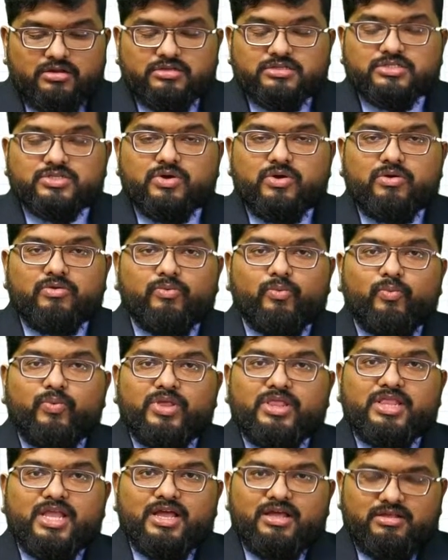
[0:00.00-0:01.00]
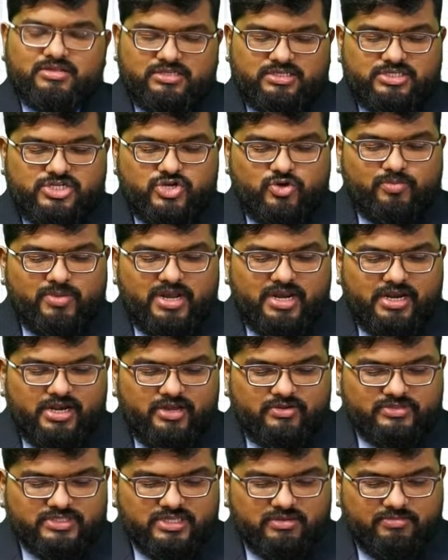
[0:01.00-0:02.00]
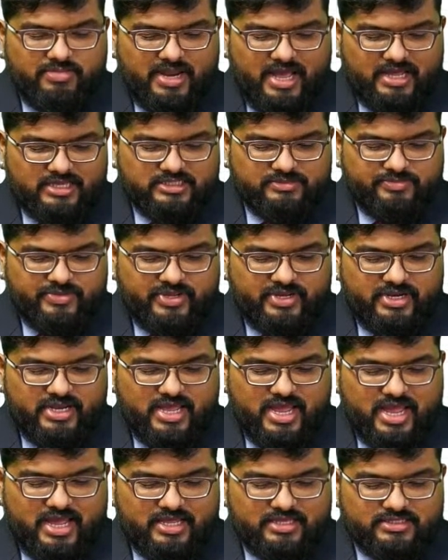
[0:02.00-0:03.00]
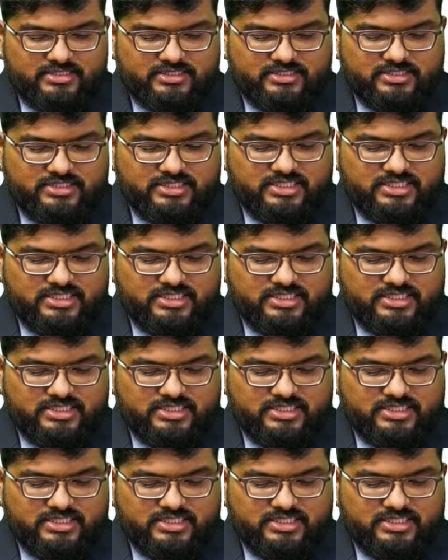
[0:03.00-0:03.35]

So with the tumor-inducing plasmid has